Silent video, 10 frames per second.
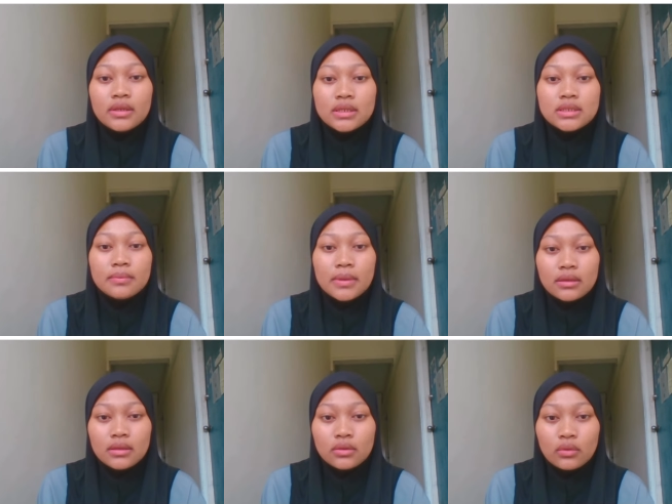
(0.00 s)
these
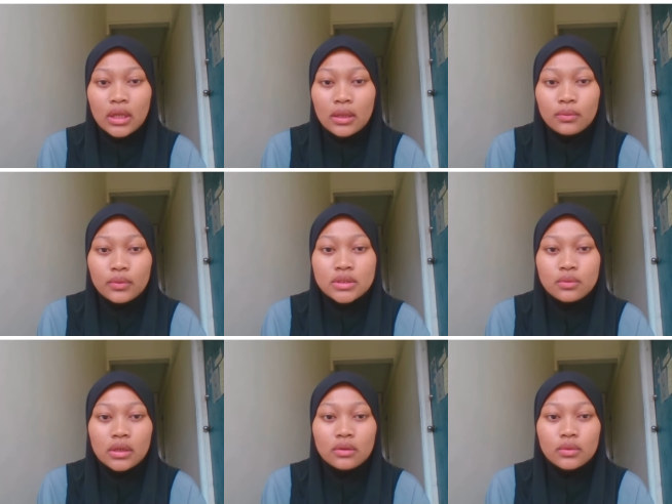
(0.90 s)
methods to help which
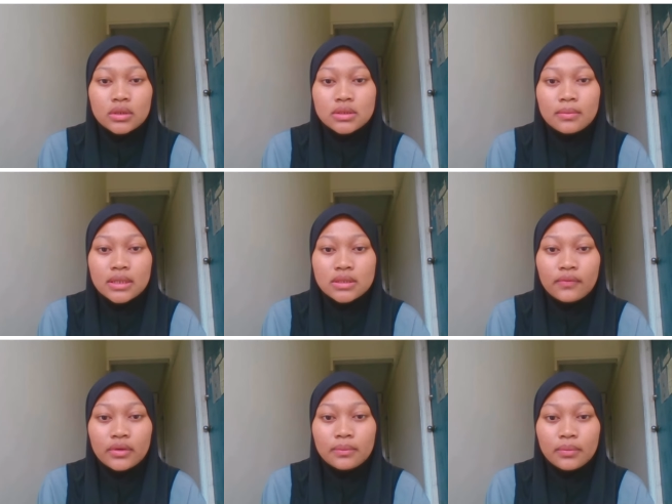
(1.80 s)
one works best
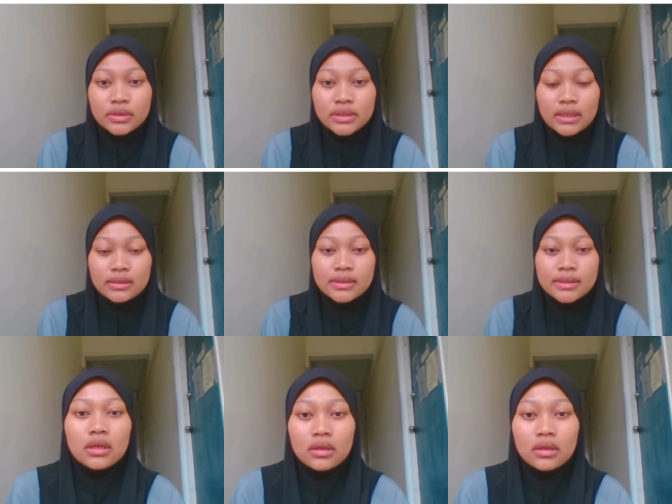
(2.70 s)
for the projects.